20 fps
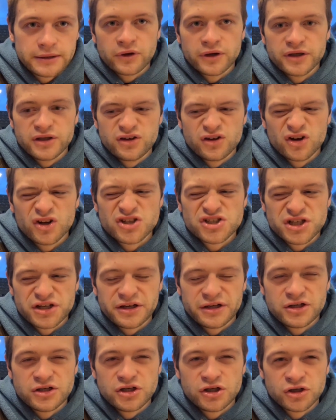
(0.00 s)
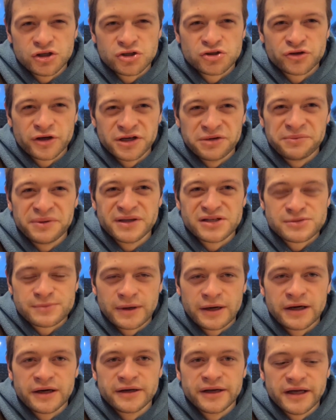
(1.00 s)
right, you got to train a bit
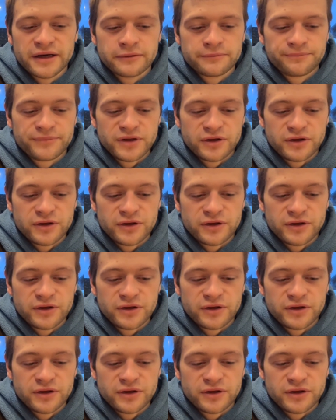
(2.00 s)
smarter now.